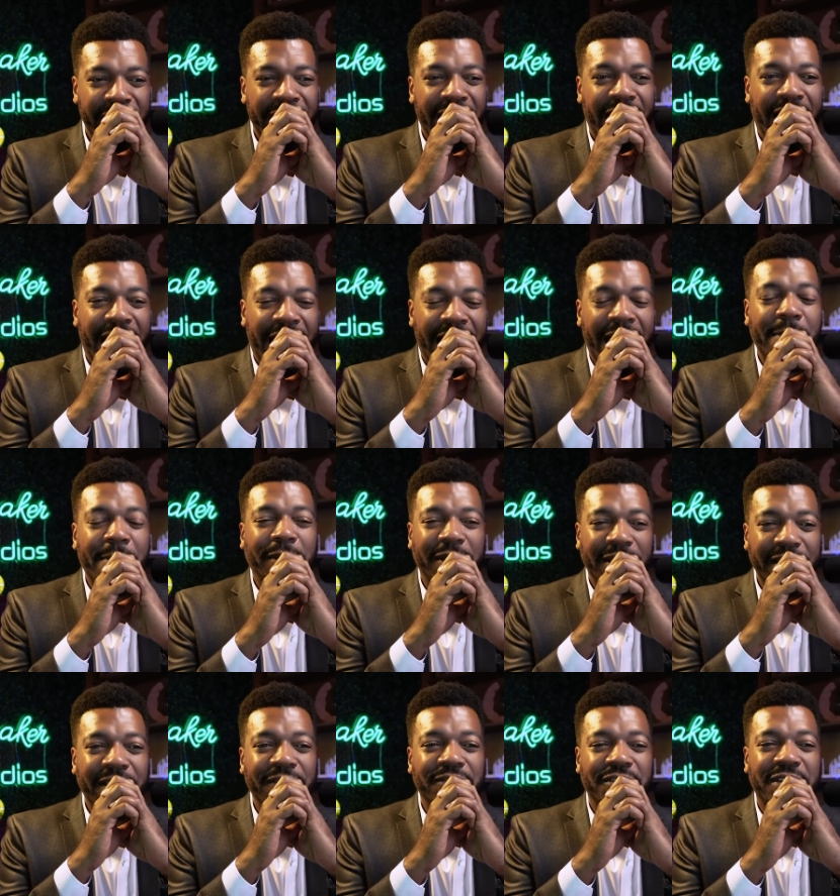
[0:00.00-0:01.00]
I
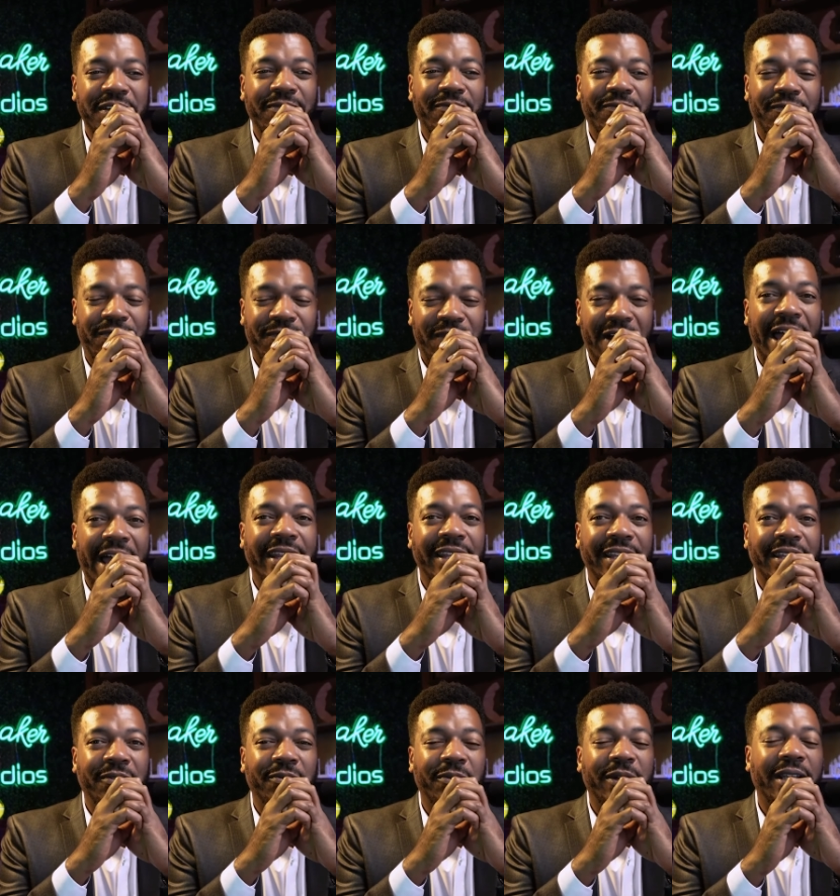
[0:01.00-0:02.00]
believe she
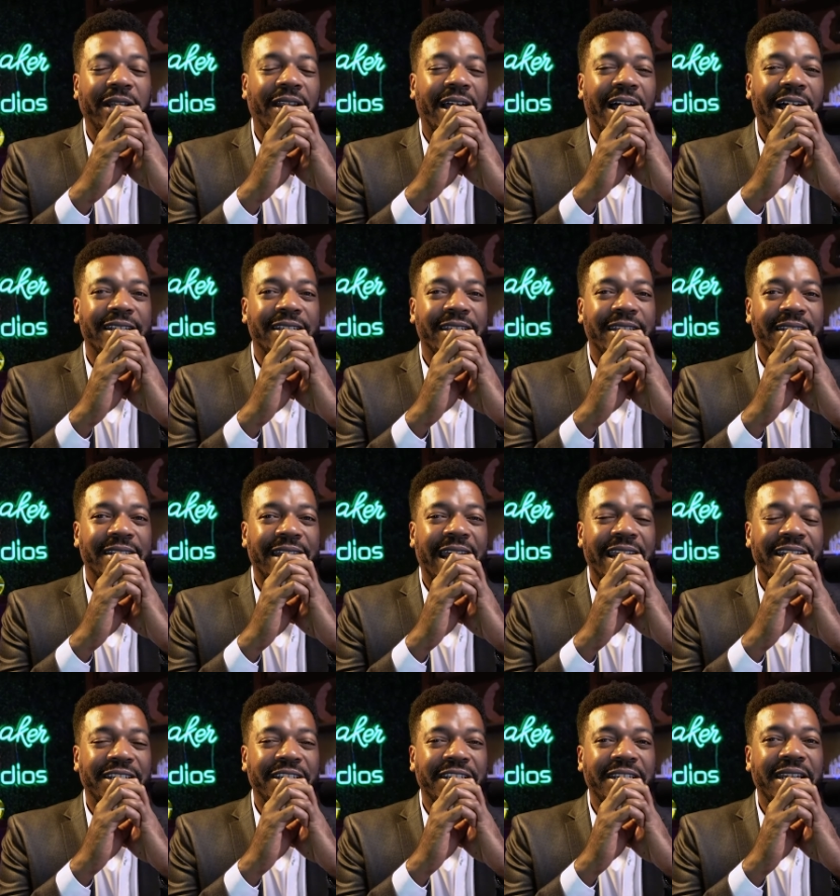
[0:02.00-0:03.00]
finally realizes
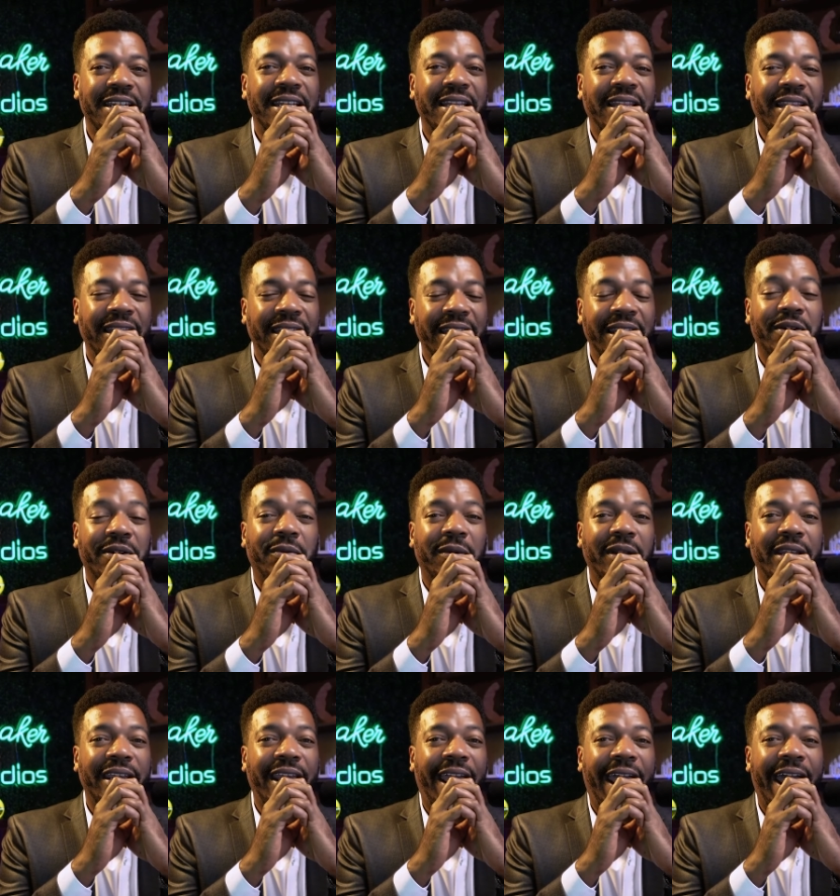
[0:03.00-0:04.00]
that she
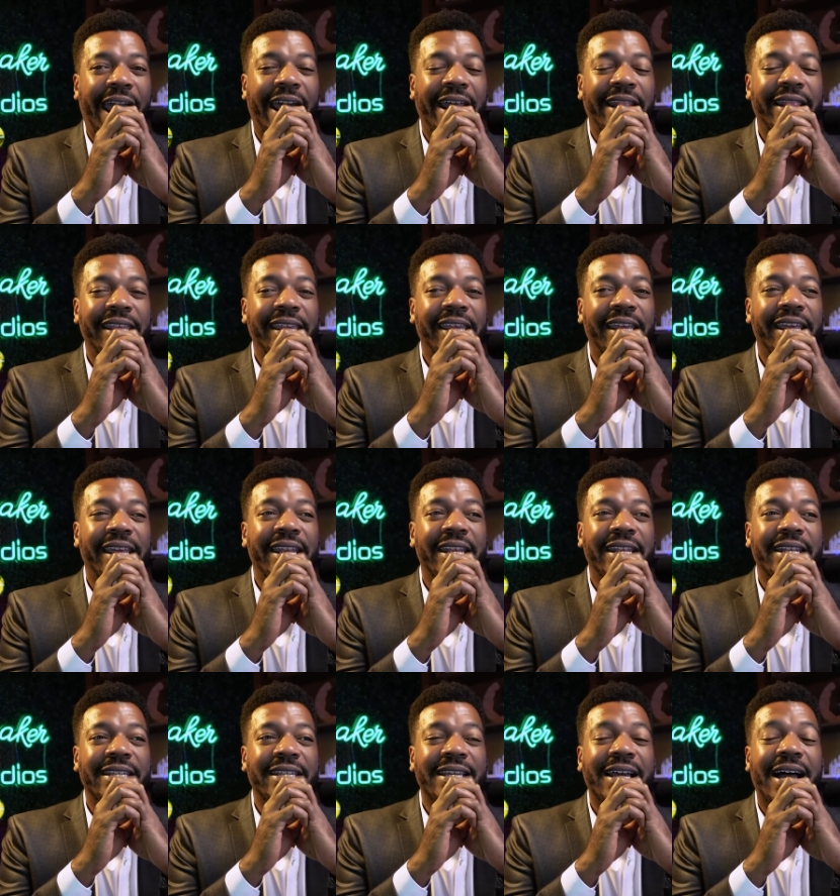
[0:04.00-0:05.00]
literally had the
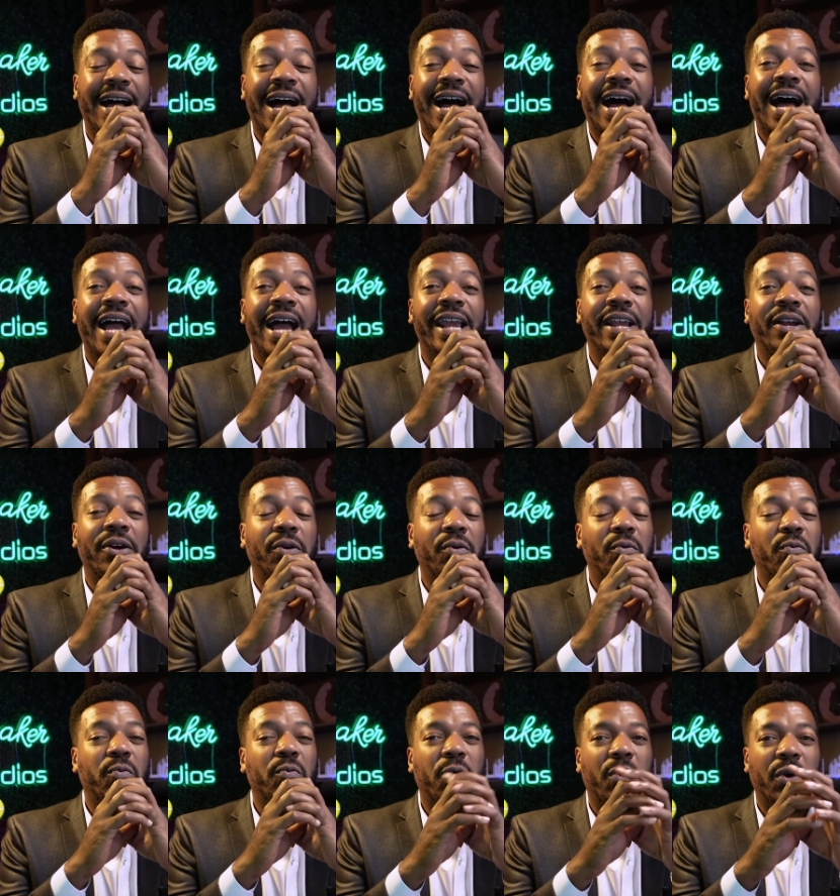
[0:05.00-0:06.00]
entire
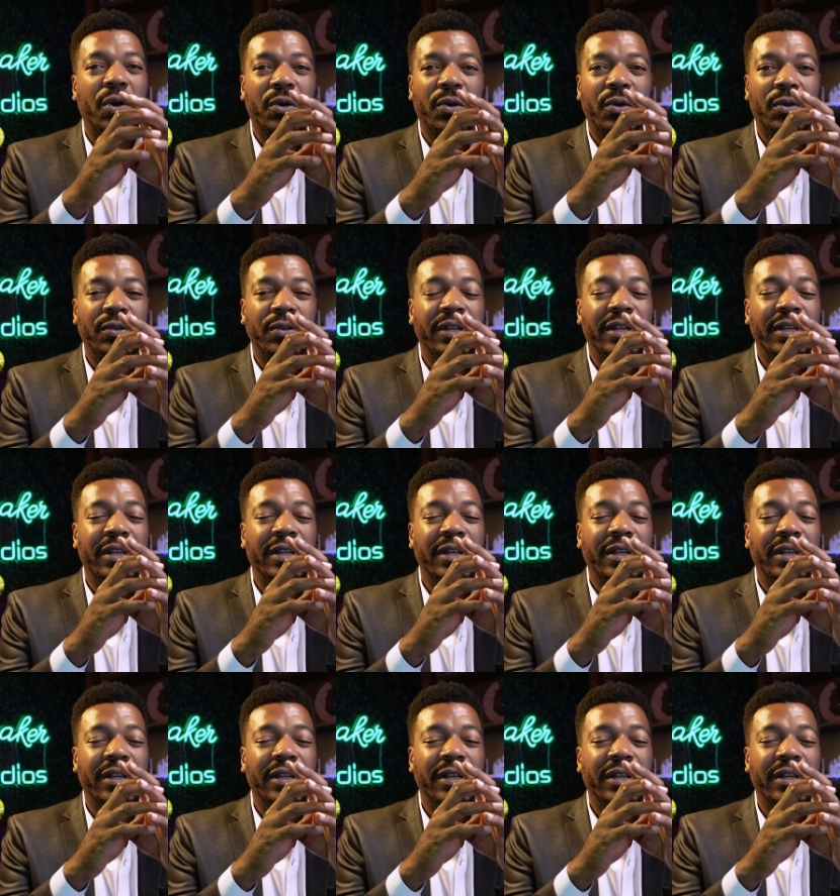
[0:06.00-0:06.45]
world